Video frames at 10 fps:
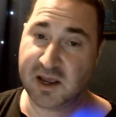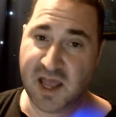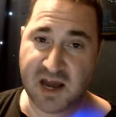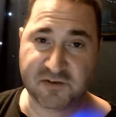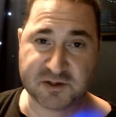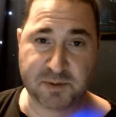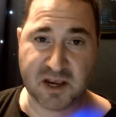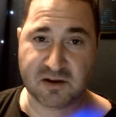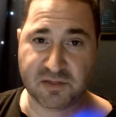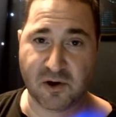And if it's
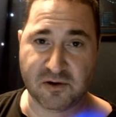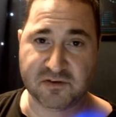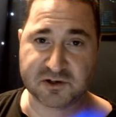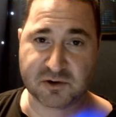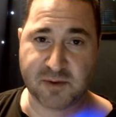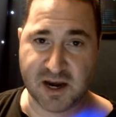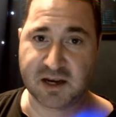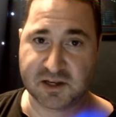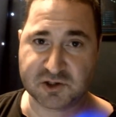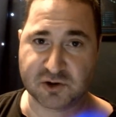being thought of as traumatic,
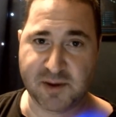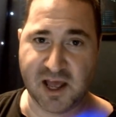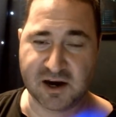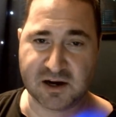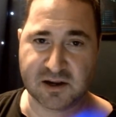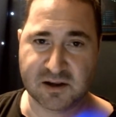it's traumatic.